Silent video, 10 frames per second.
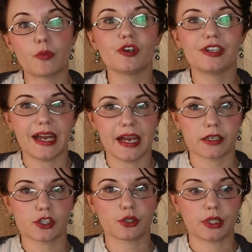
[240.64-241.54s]
it wouldn't
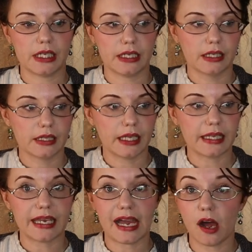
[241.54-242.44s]
actually
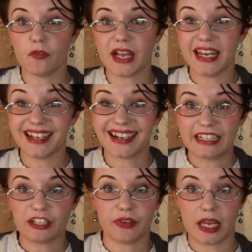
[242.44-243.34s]
like have any
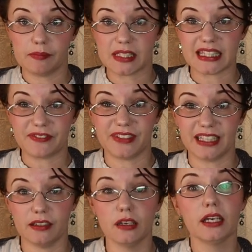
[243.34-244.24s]
kind of hem
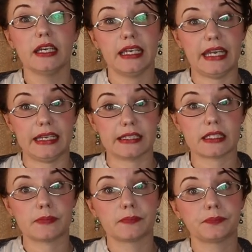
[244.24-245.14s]
stiffening in
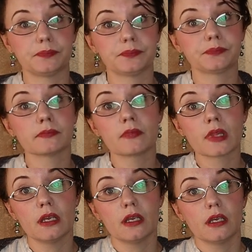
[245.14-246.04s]
it.
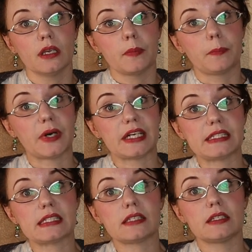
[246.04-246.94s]

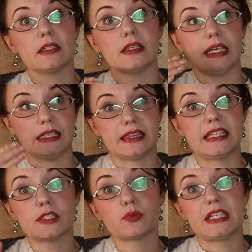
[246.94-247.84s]
But it
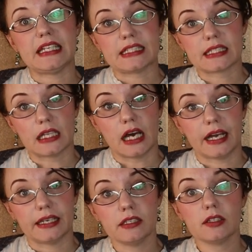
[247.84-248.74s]
this one is
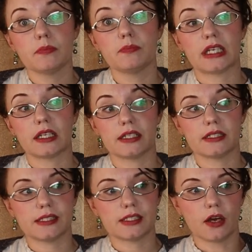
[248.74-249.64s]
lined
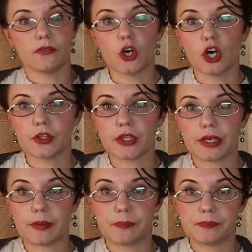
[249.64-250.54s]
because of all
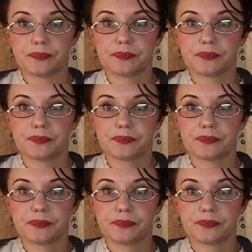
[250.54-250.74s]
the